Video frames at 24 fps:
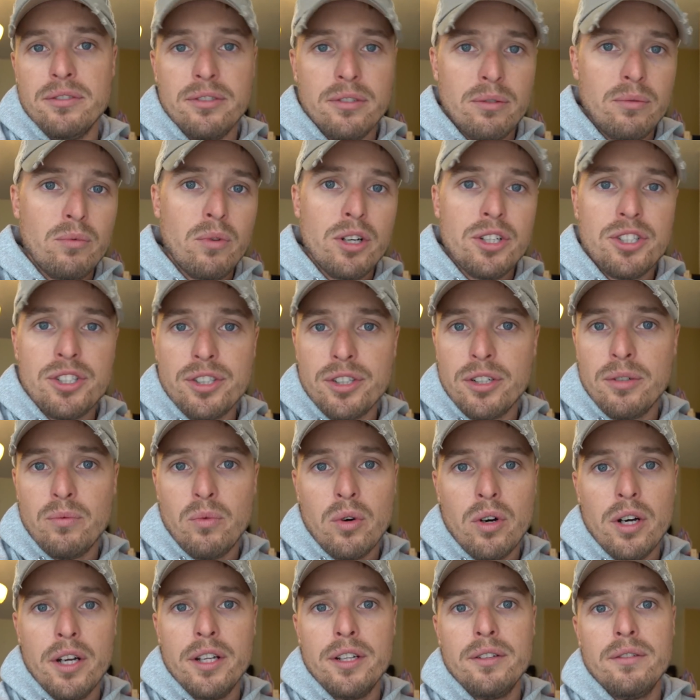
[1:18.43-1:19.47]
So one shirt,
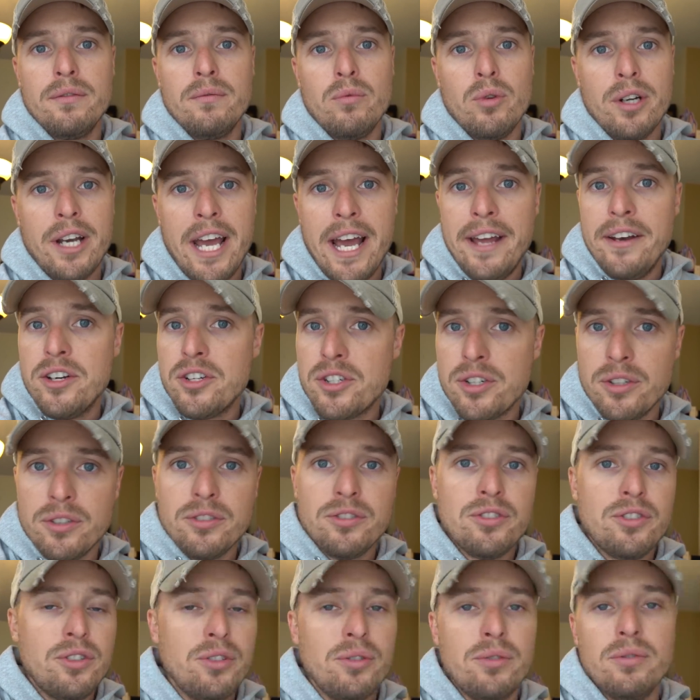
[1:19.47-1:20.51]
one, one hat and
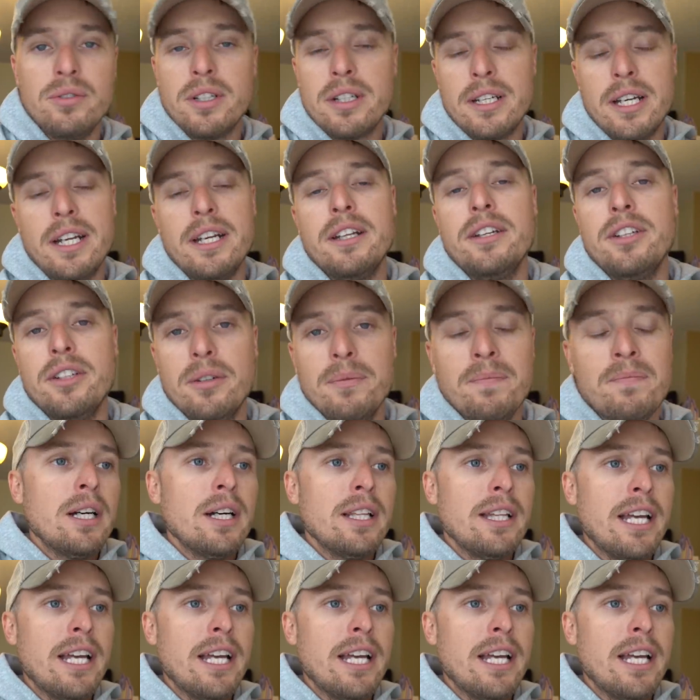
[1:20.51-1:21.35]
shirt's two, the kind of deal.